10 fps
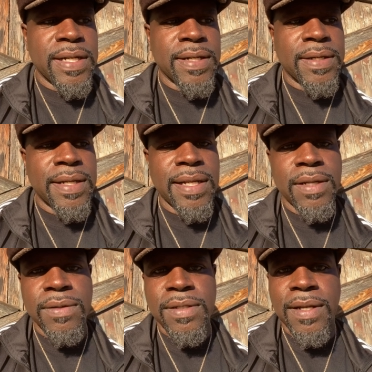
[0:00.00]
uh,
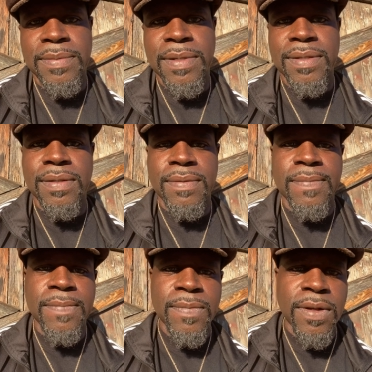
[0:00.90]
illegal substance,
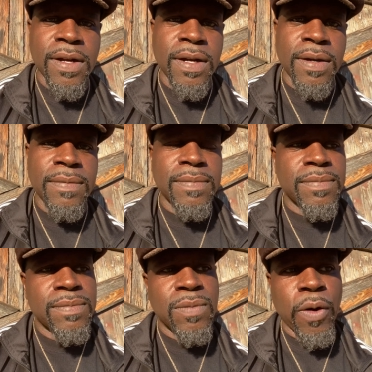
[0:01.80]
uh,
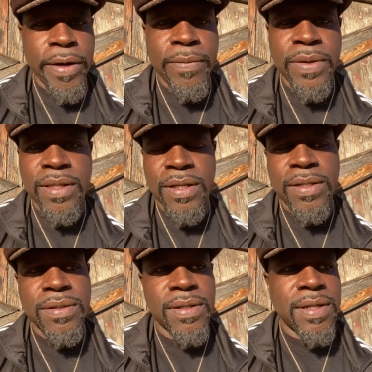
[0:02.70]
working with
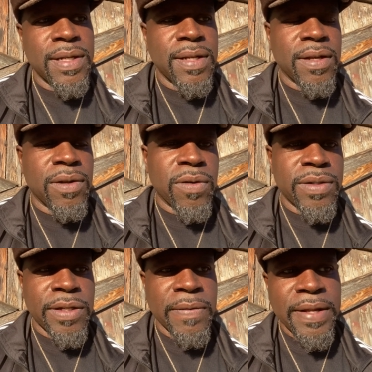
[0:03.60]
us. You know,
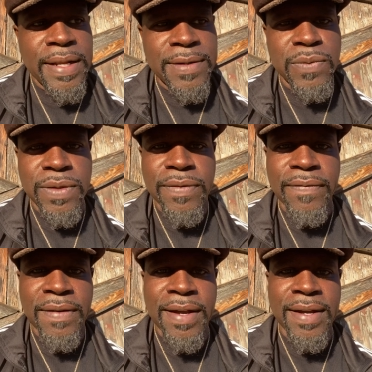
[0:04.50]
generally that's what you
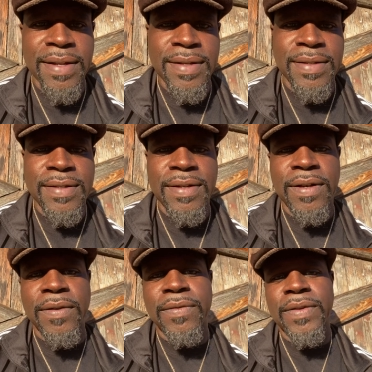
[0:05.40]
find in, you
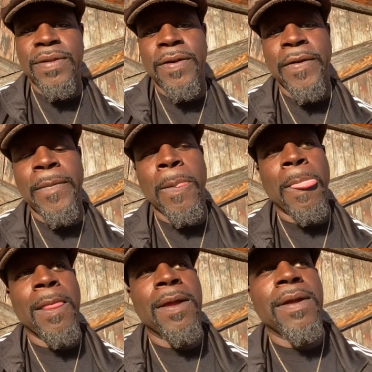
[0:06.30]
know, in your
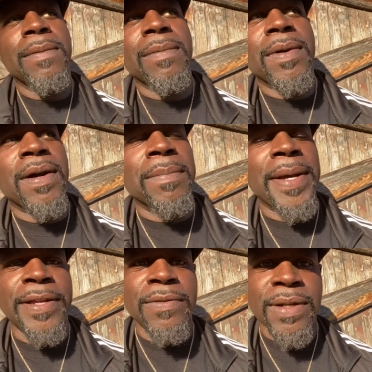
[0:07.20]
uh,
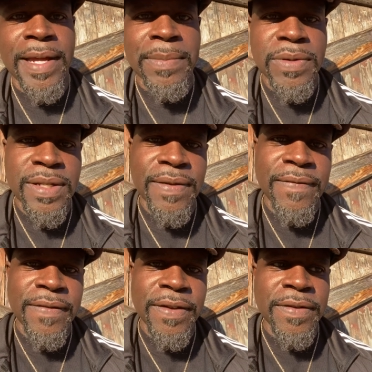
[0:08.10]
manual laborers in the
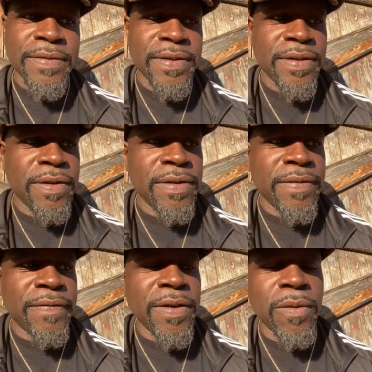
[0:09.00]
field. You know, your
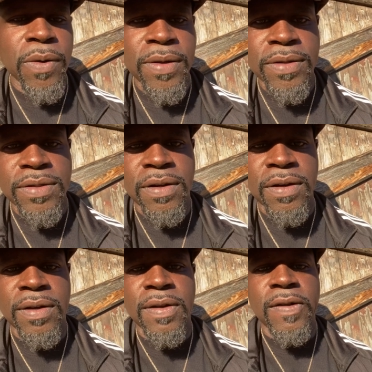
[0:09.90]
field workers
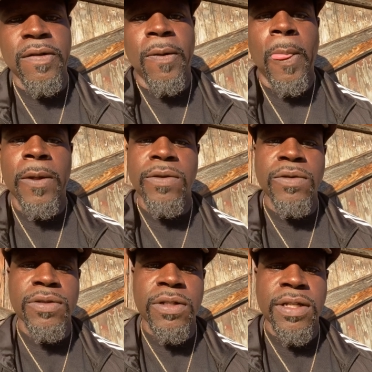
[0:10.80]
are
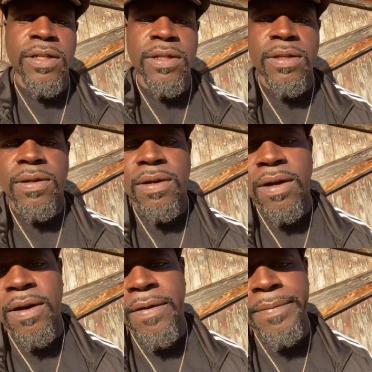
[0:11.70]
usually
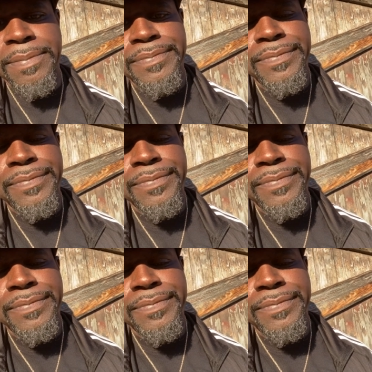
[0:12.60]
um,